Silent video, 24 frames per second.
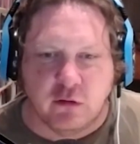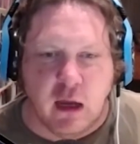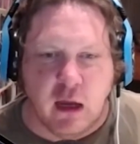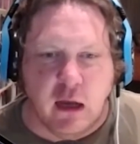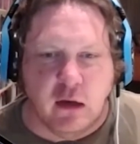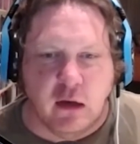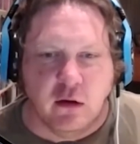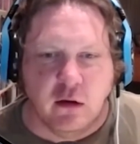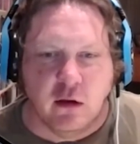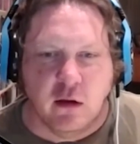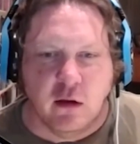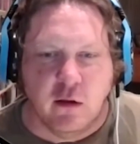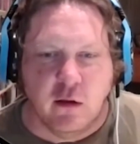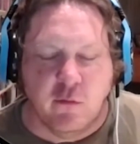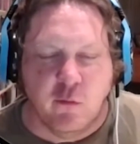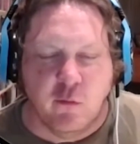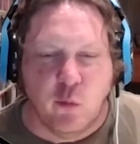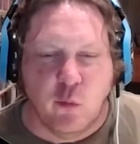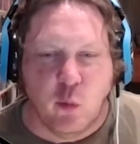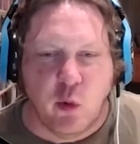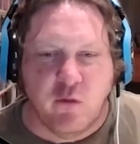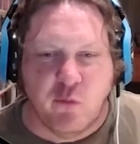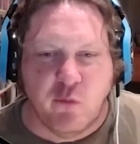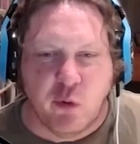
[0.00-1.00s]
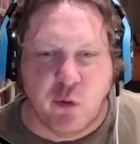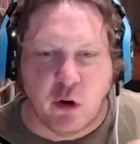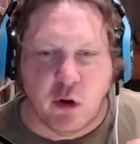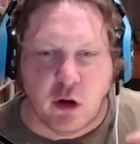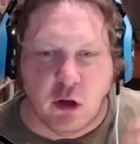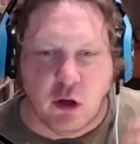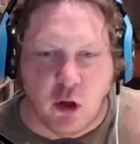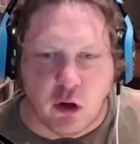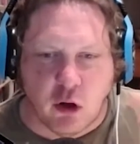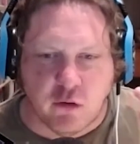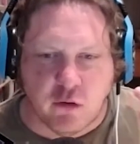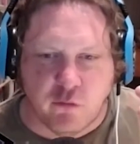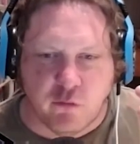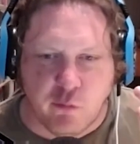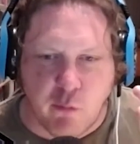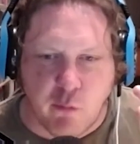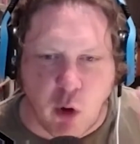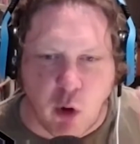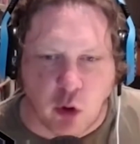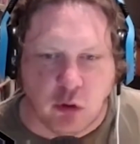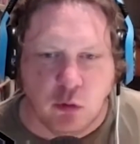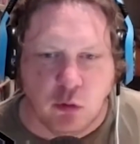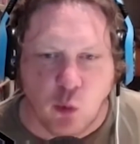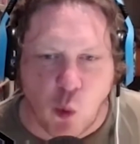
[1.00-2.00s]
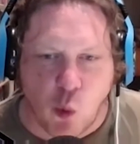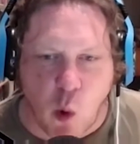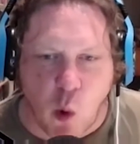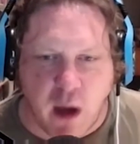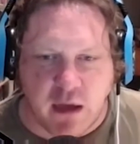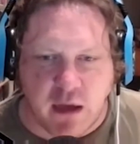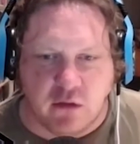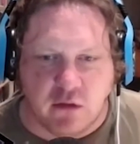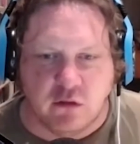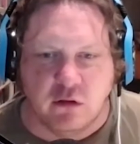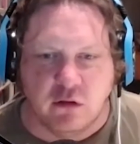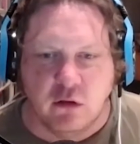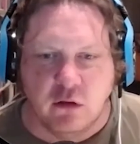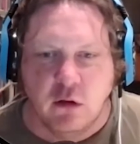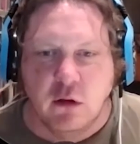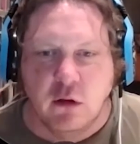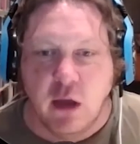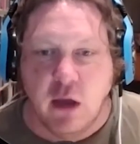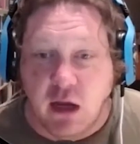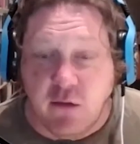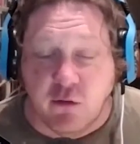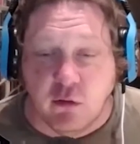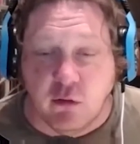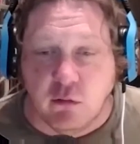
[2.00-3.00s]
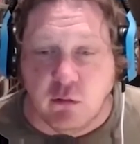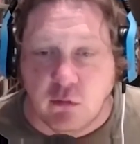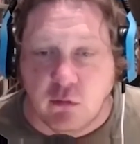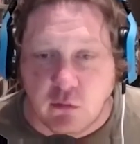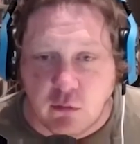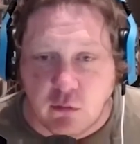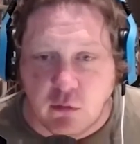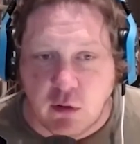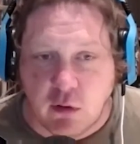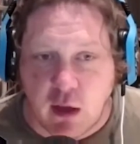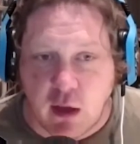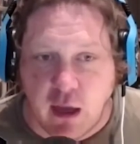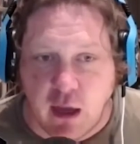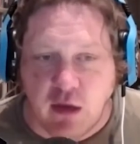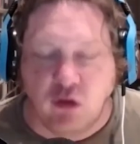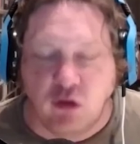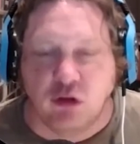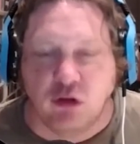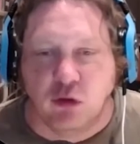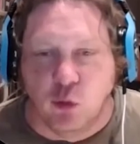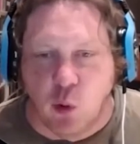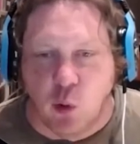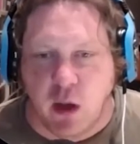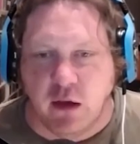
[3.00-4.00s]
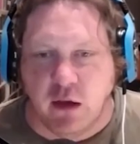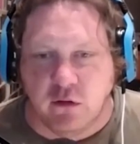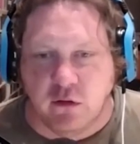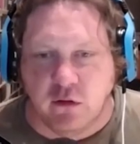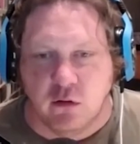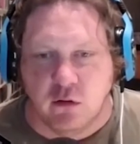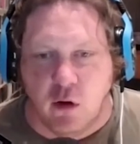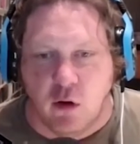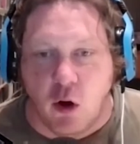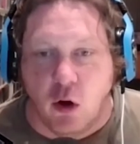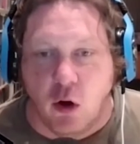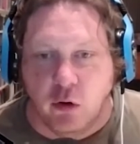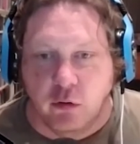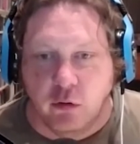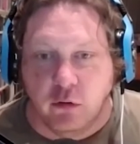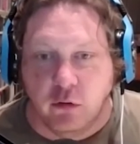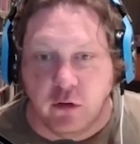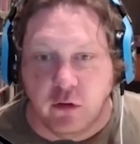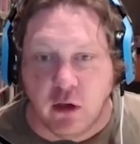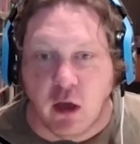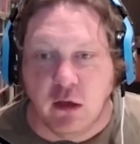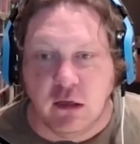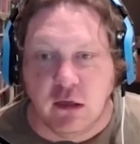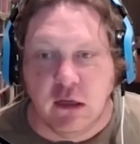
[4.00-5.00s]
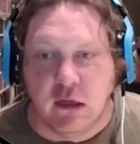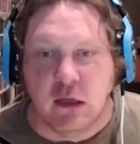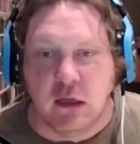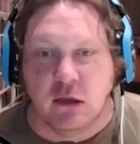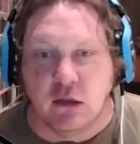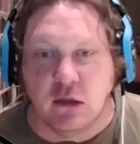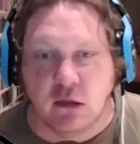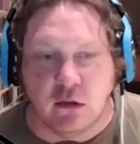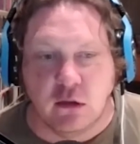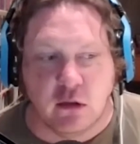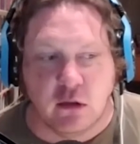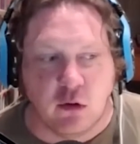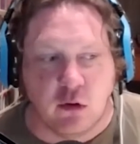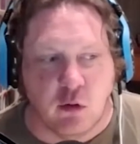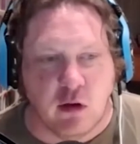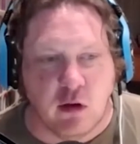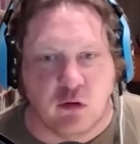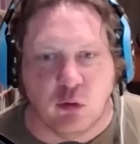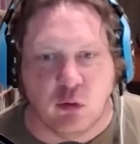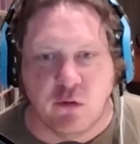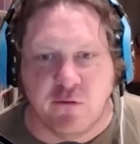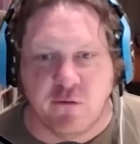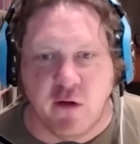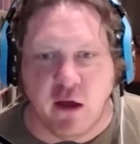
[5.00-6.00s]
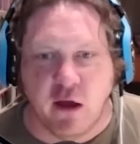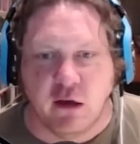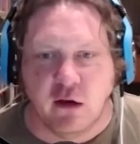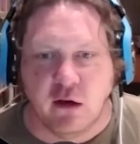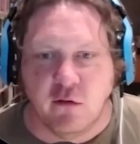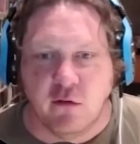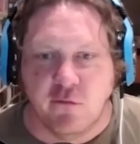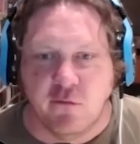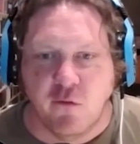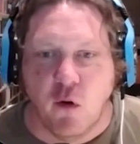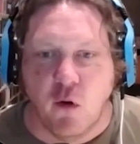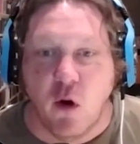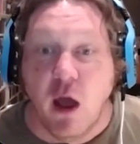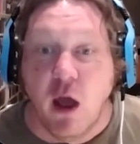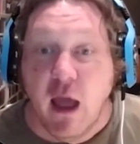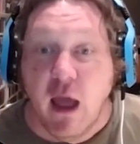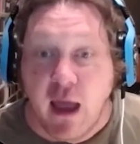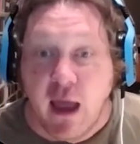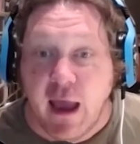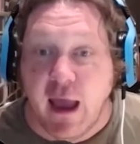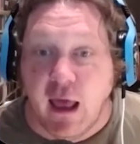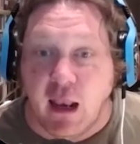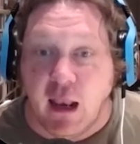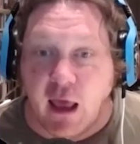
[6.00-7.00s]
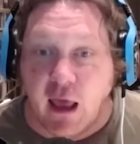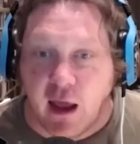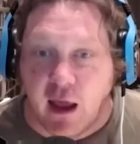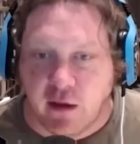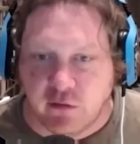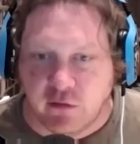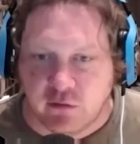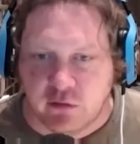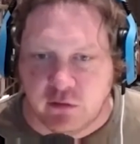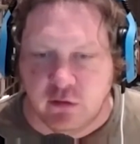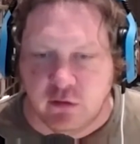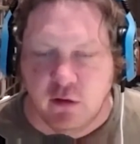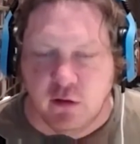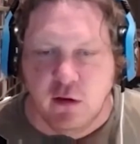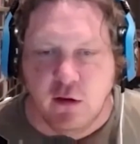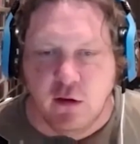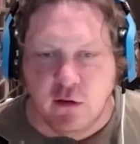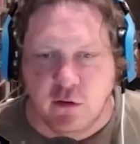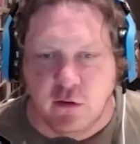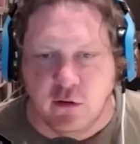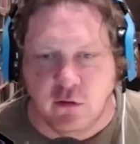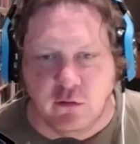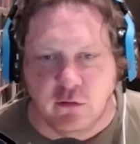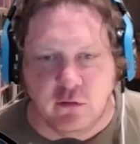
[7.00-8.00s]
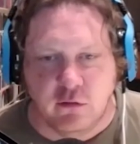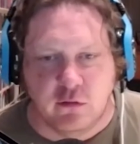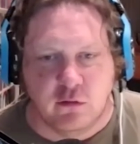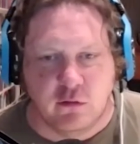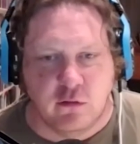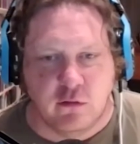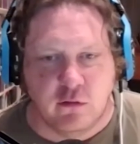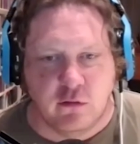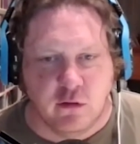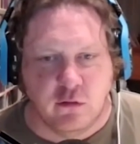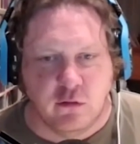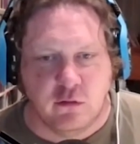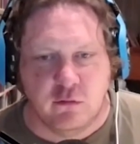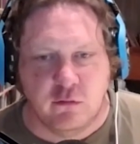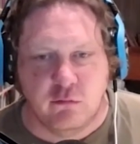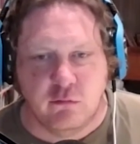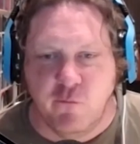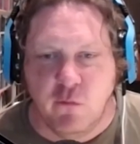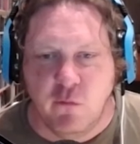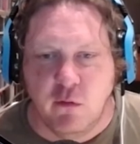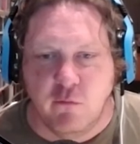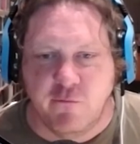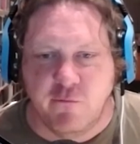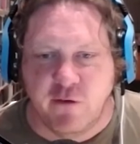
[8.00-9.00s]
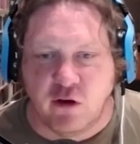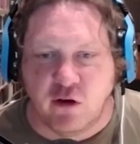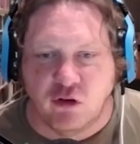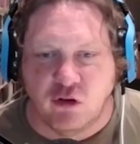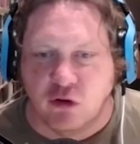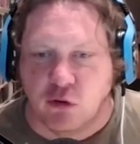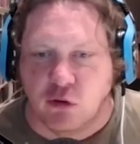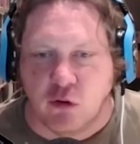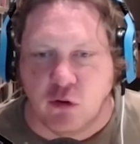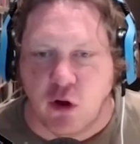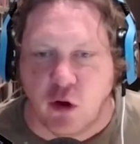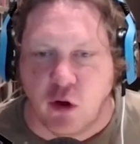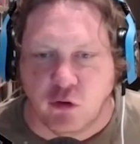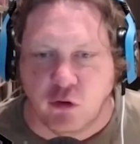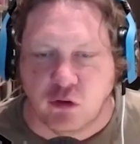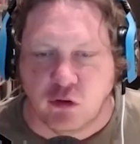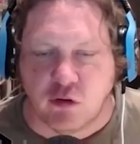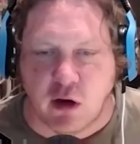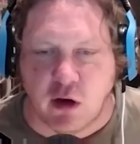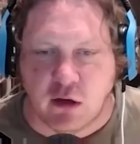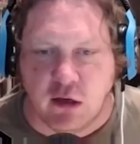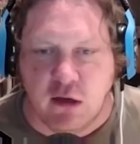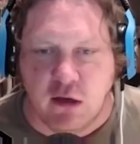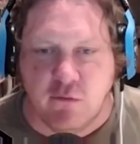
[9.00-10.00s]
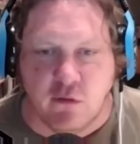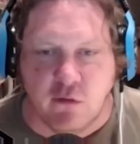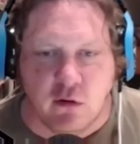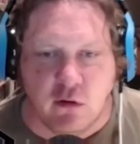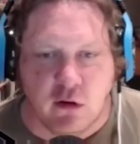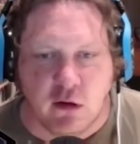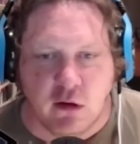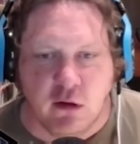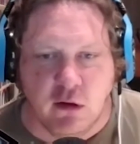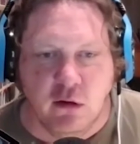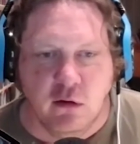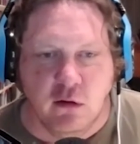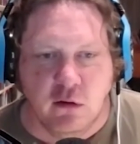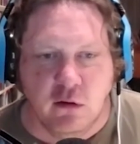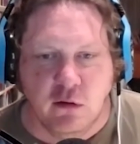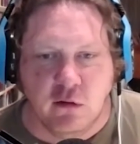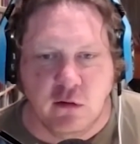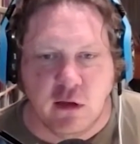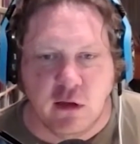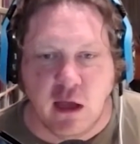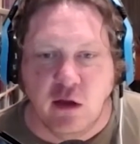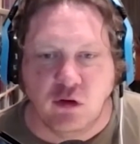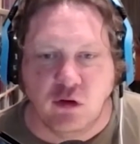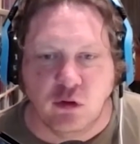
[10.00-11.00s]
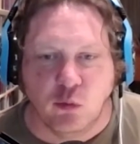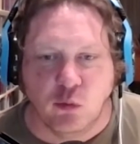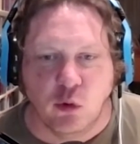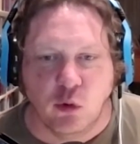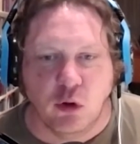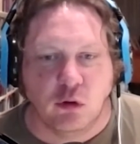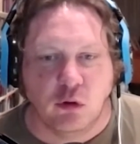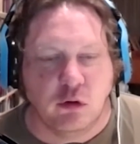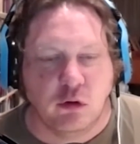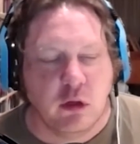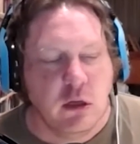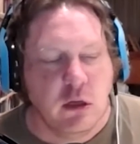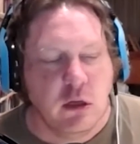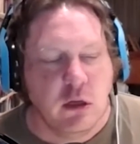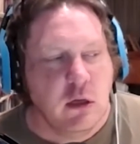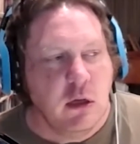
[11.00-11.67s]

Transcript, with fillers: And uh, we put a lot of modern weight and even ancient weight on the idea that the Greeks were fighting for Hellas, this, this fictional construct, even in the ancient world.